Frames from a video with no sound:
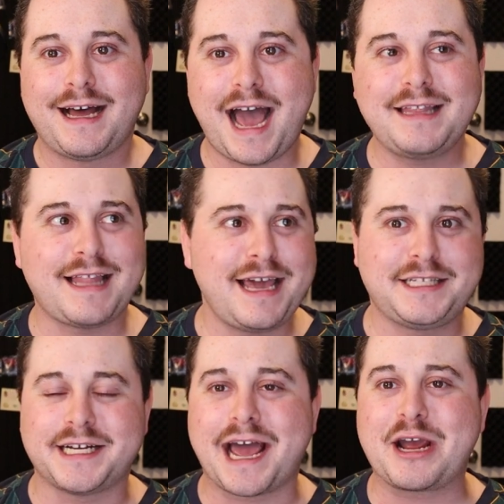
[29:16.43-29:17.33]
I
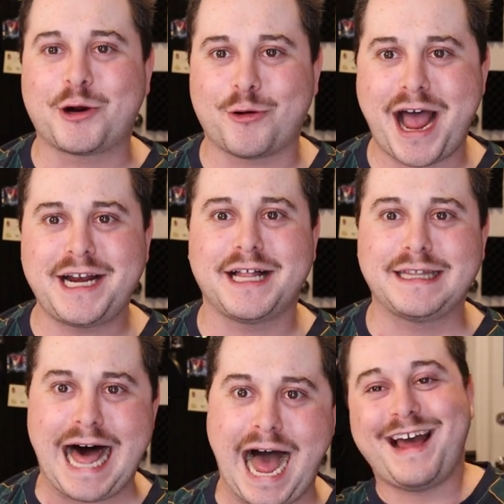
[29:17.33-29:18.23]
liked it. I cried a
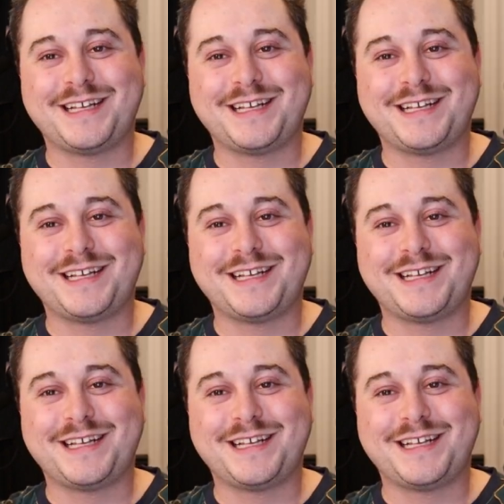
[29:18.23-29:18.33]
lot.